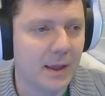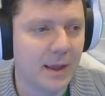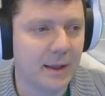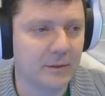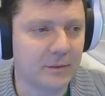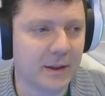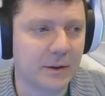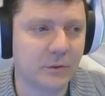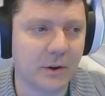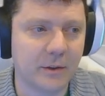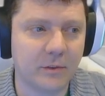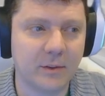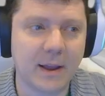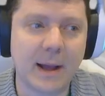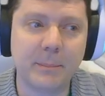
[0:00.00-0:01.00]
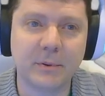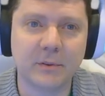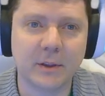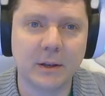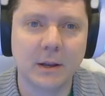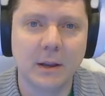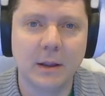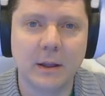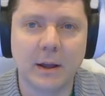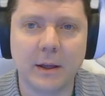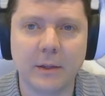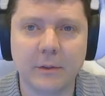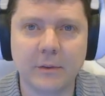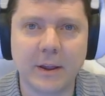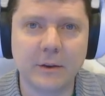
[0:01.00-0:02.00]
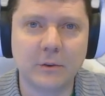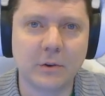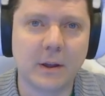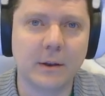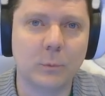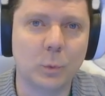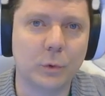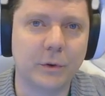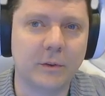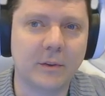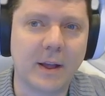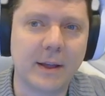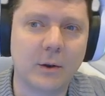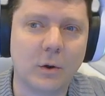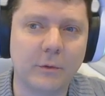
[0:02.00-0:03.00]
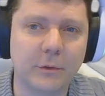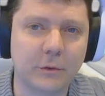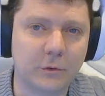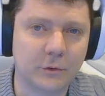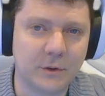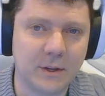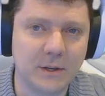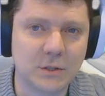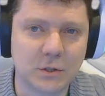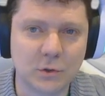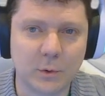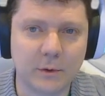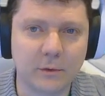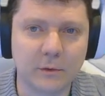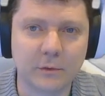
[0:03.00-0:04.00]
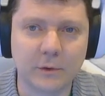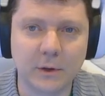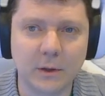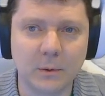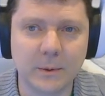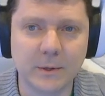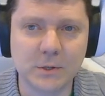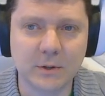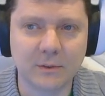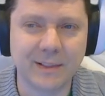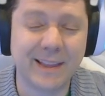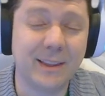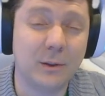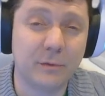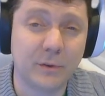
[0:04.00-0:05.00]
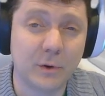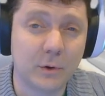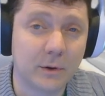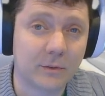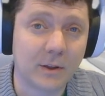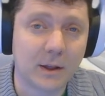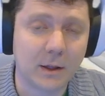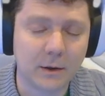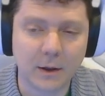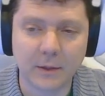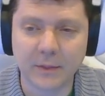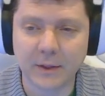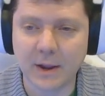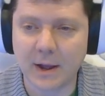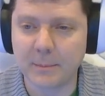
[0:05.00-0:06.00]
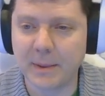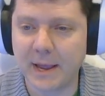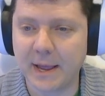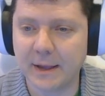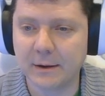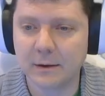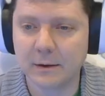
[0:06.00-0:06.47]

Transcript: And Cytron's the opposite. The Cytron will decide all the strategic choices for you and just let you focus on the combat.